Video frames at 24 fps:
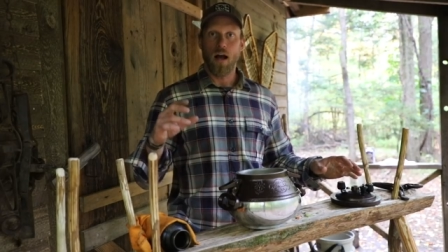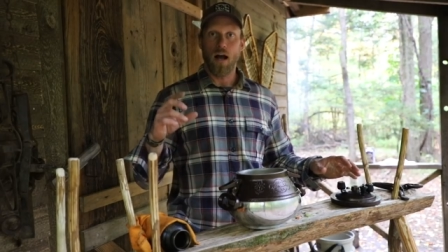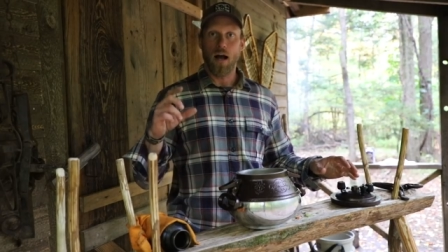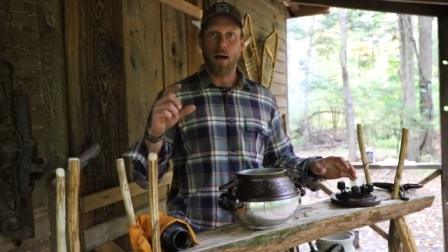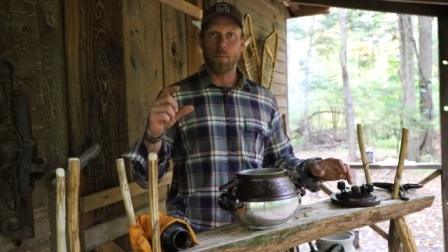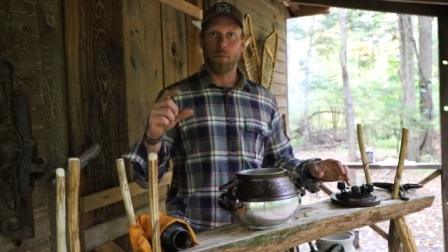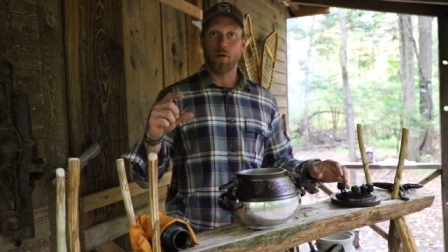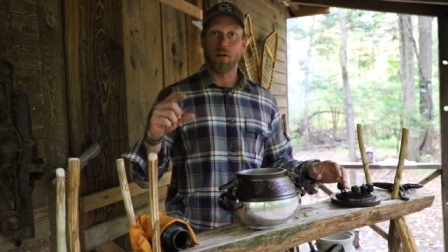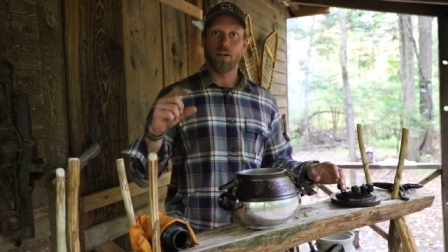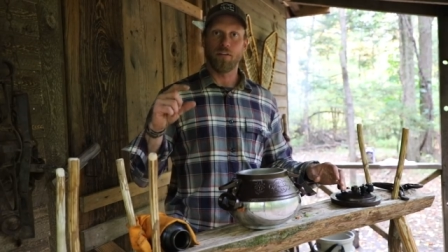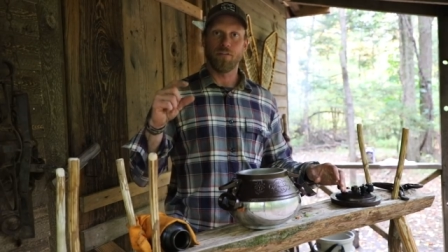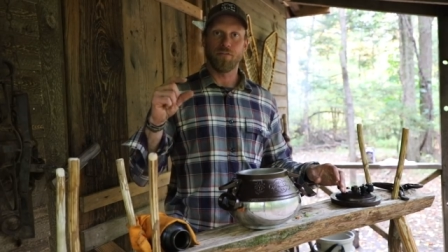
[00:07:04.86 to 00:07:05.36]

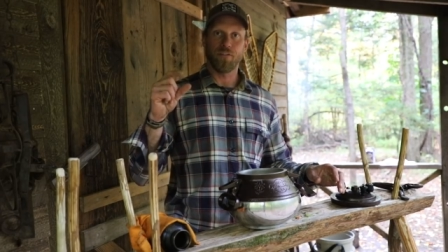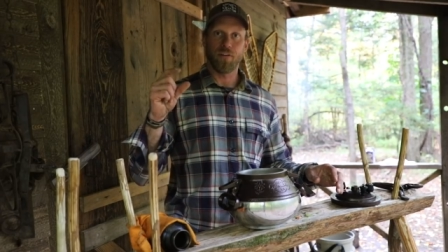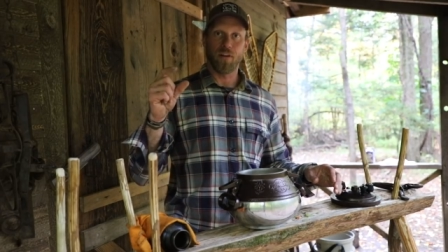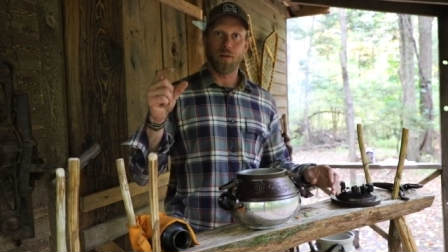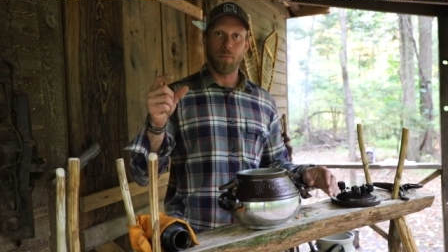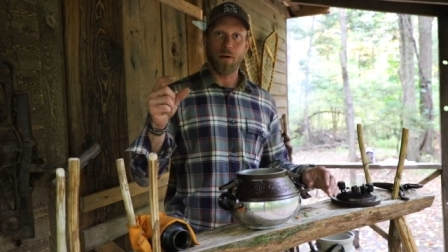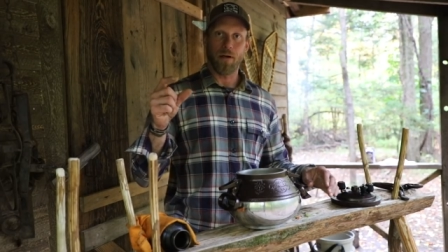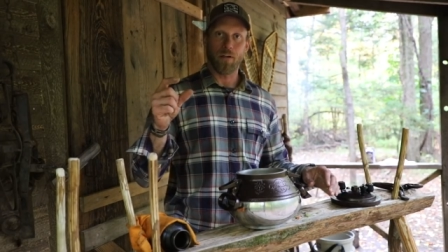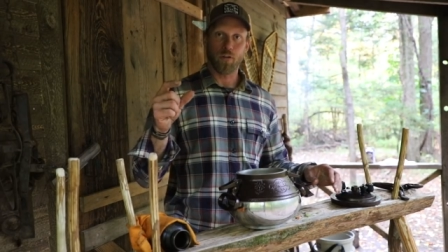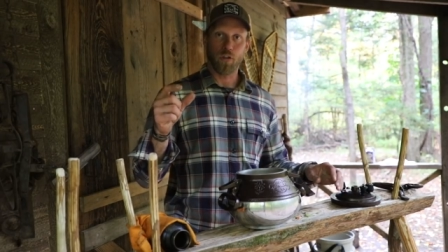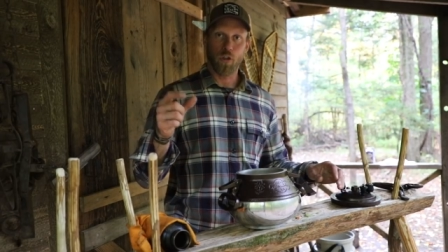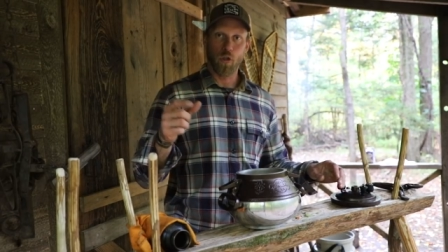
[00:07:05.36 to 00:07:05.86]
I'm gonna fill
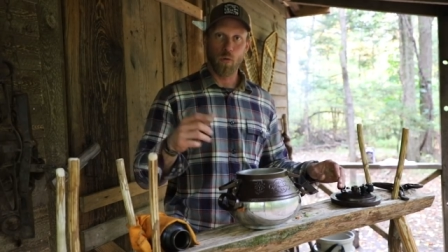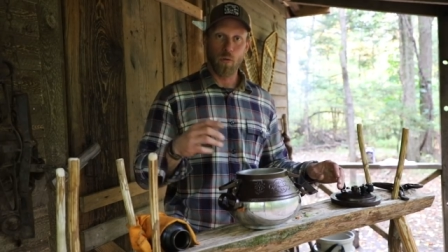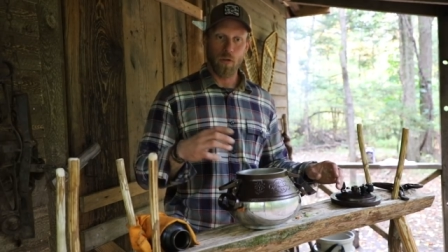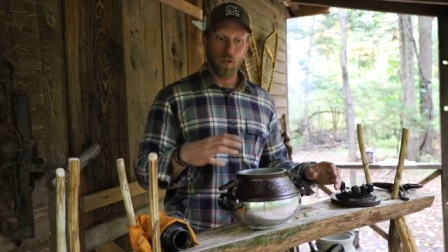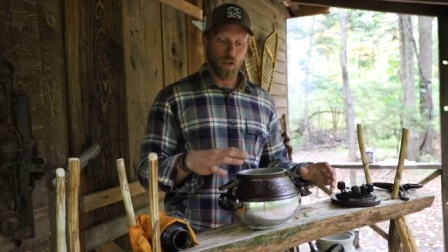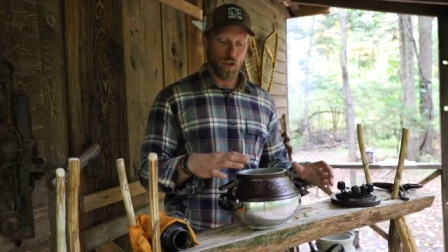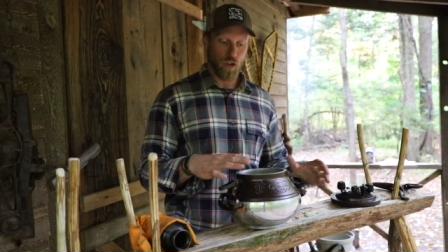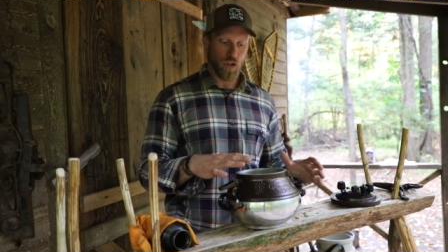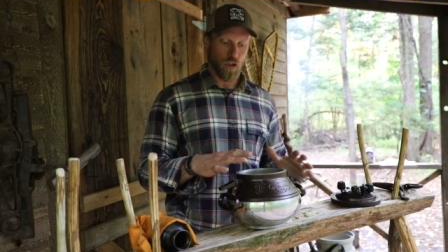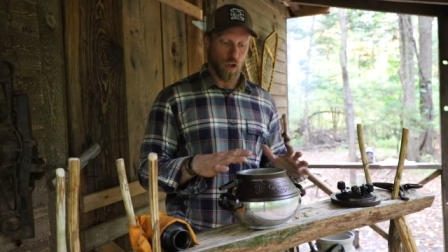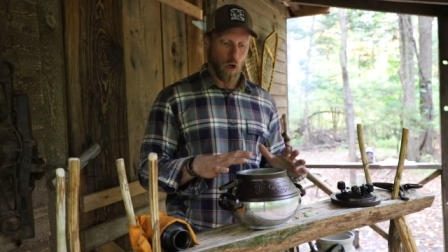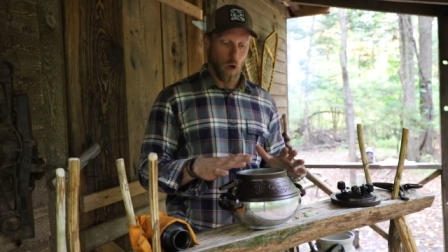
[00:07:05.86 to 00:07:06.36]
about two
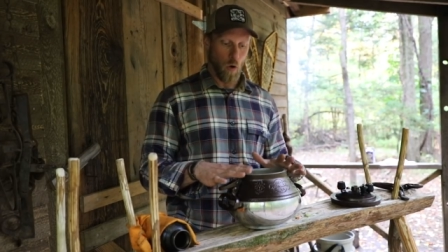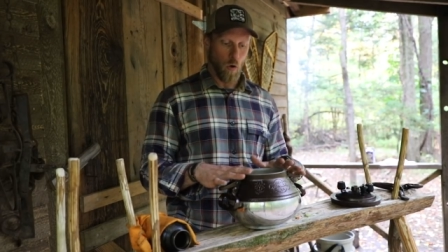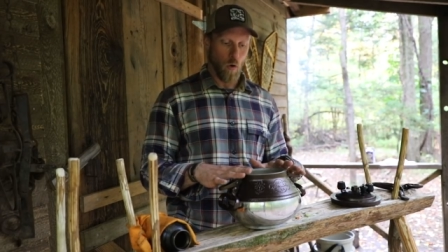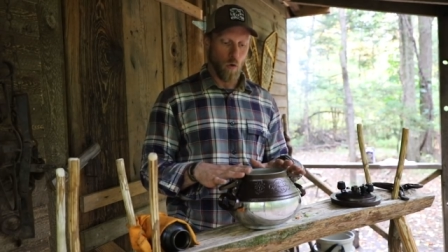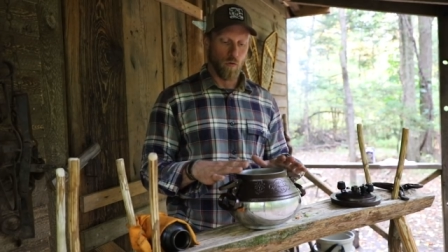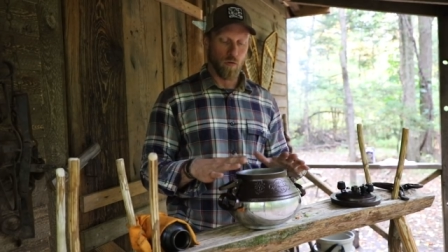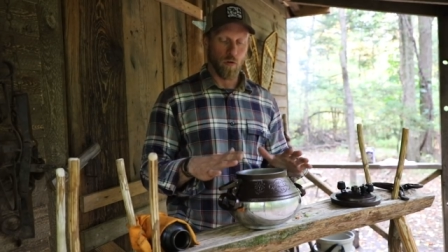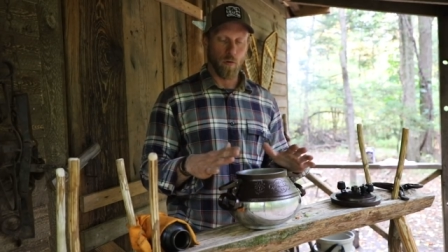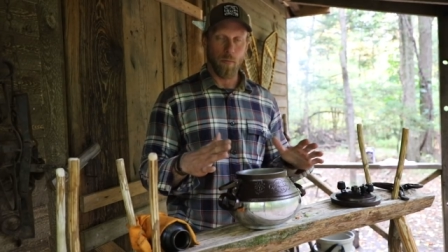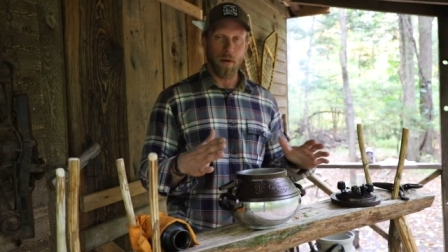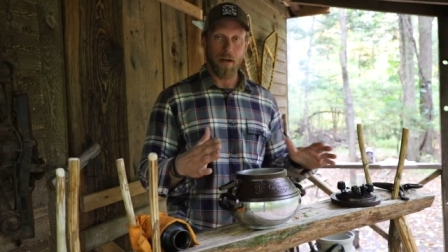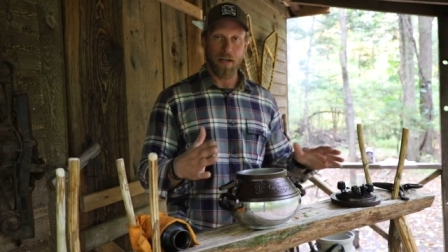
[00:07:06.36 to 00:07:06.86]
inches
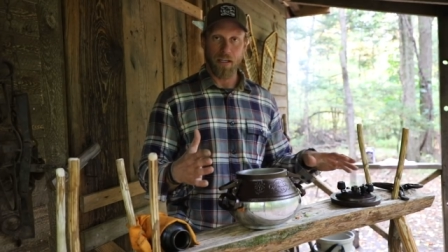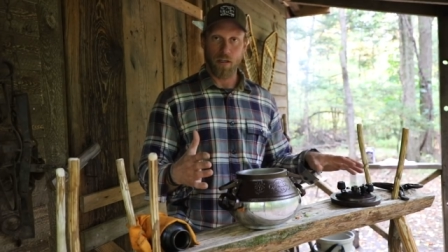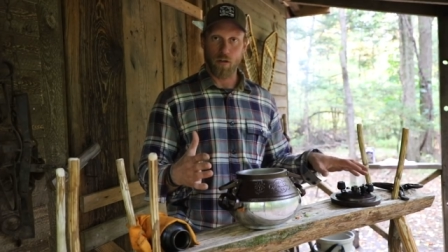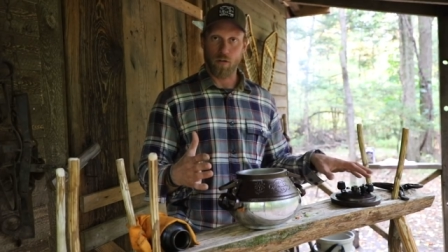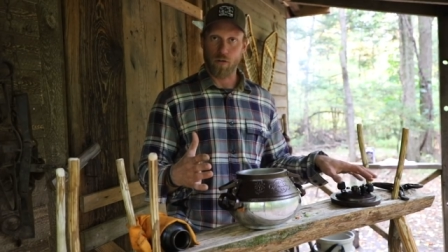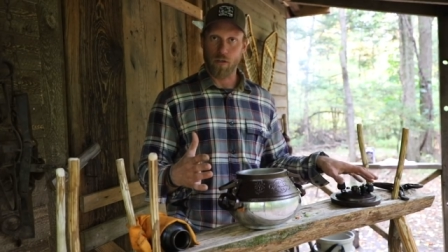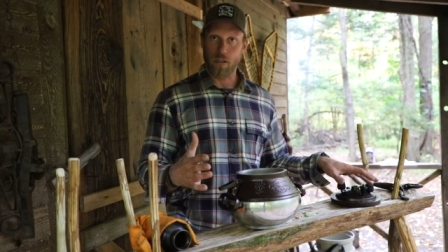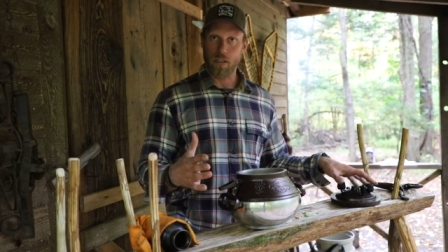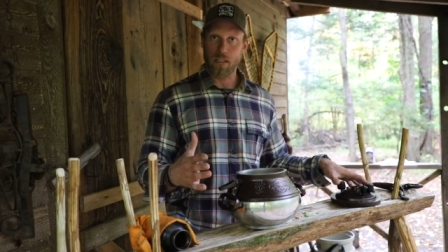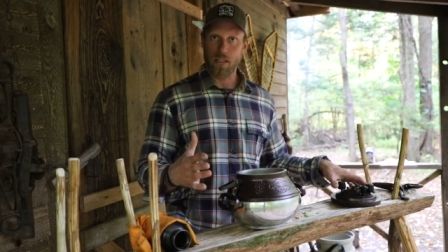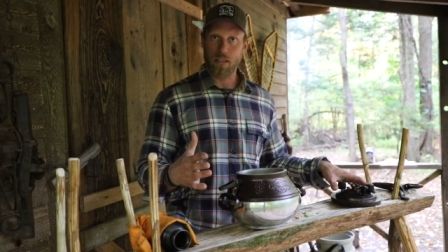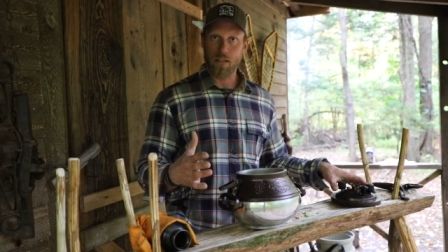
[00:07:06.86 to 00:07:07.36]
over my
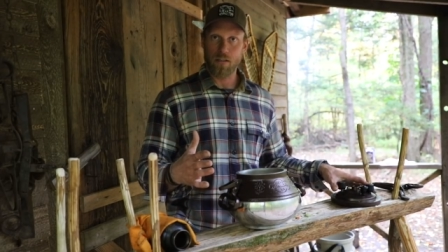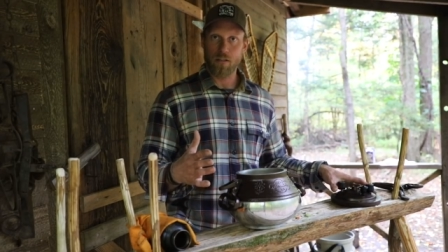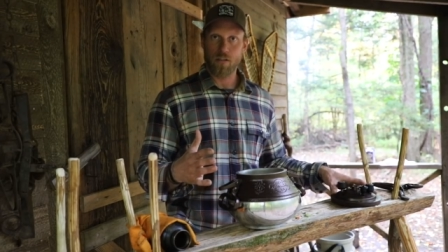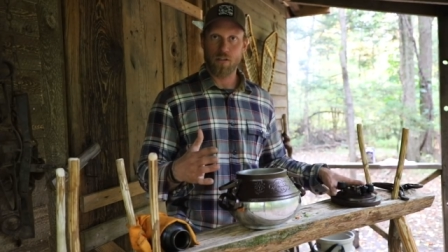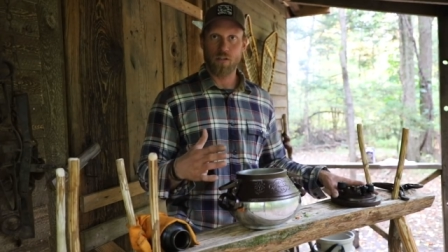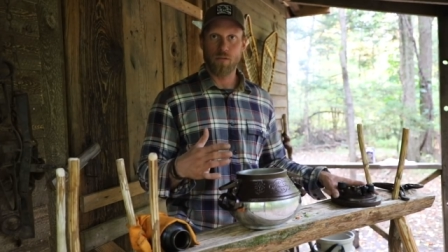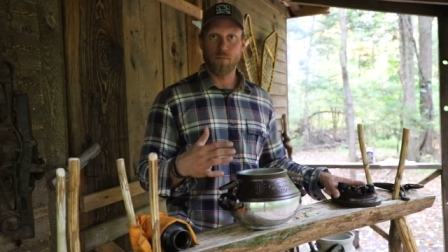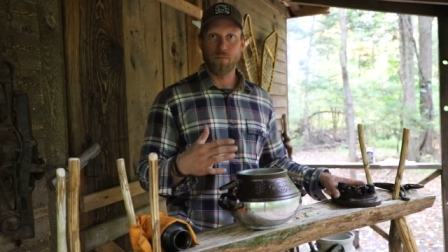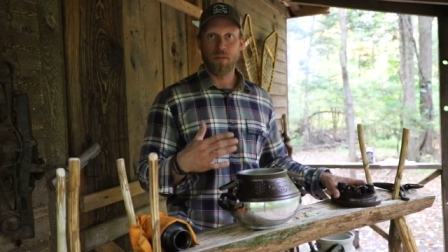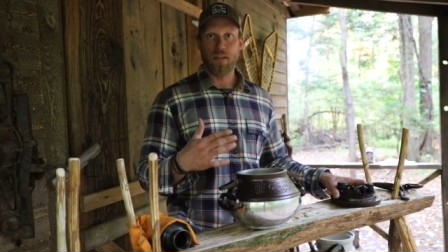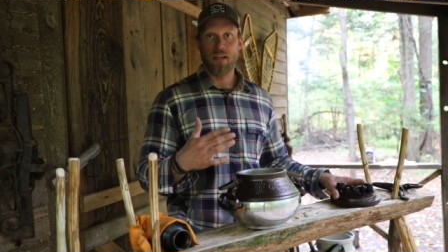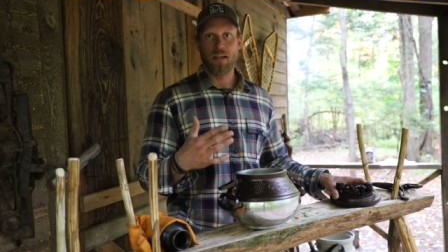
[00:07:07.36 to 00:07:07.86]

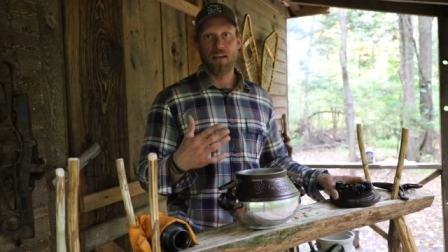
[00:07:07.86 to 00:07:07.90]
ingredients